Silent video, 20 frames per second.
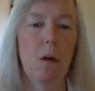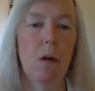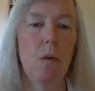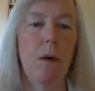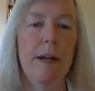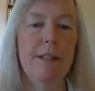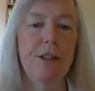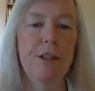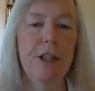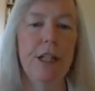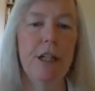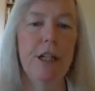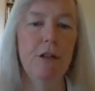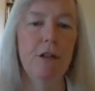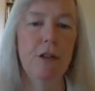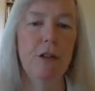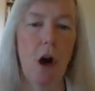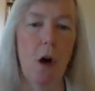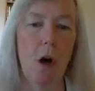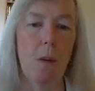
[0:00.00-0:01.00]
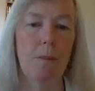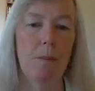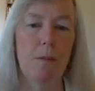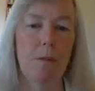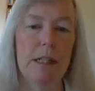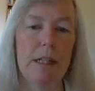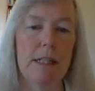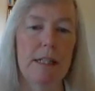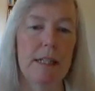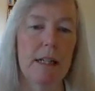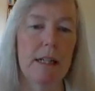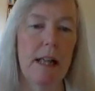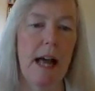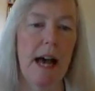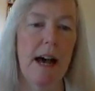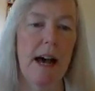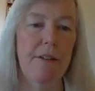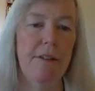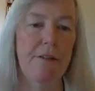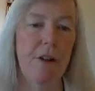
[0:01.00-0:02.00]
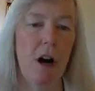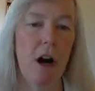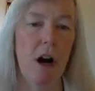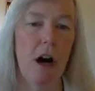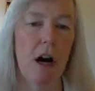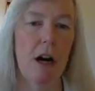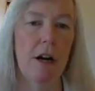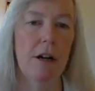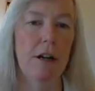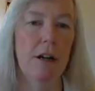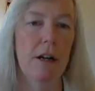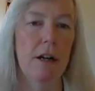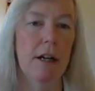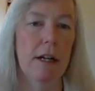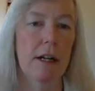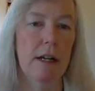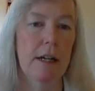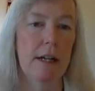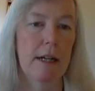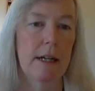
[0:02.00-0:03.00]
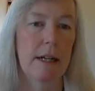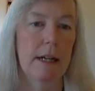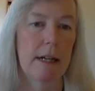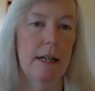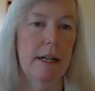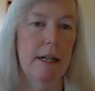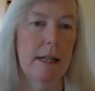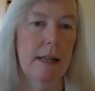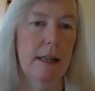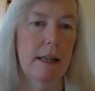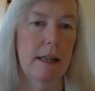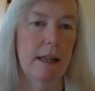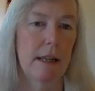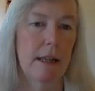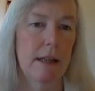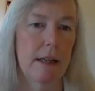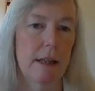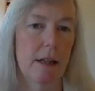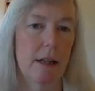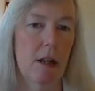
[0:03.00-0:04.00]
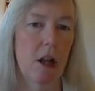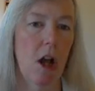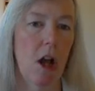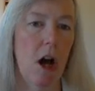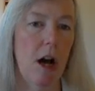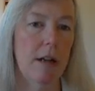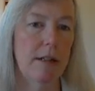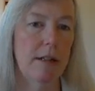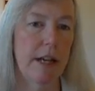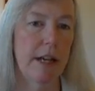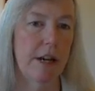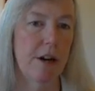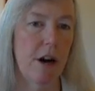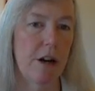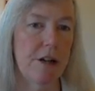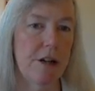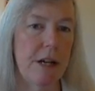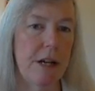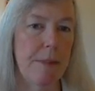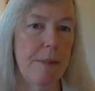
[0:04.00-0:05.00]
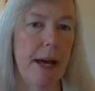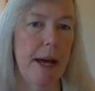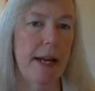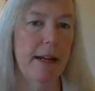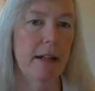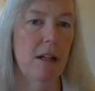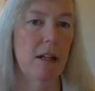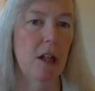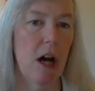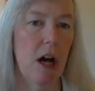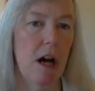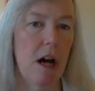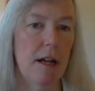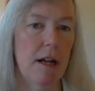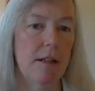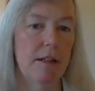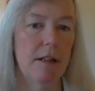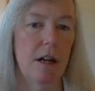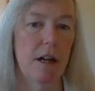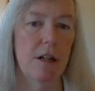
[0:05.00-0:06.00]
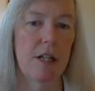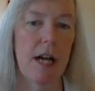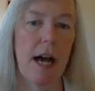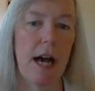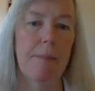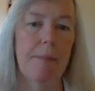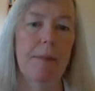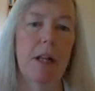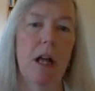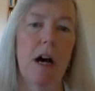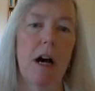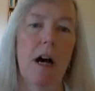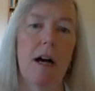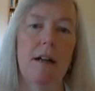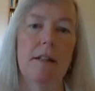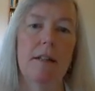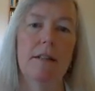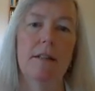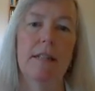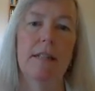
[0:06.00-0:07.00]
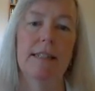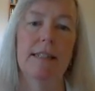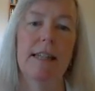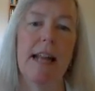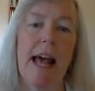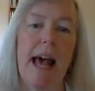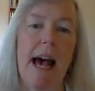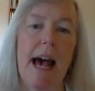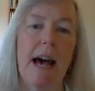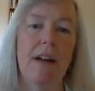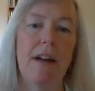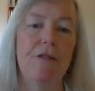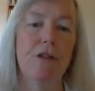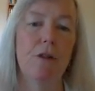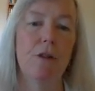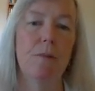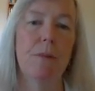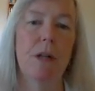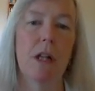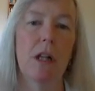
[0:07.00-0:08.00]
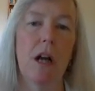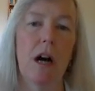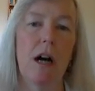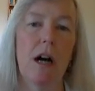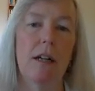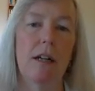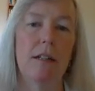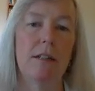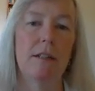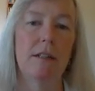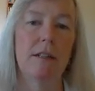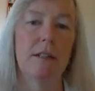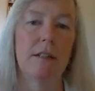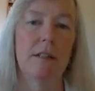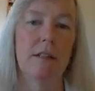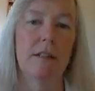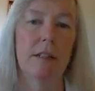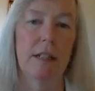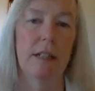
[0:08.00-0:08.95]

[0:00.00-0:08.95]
When she goes home, we still have our clause here, our dependent clause, our time clause. That's an adverb clause.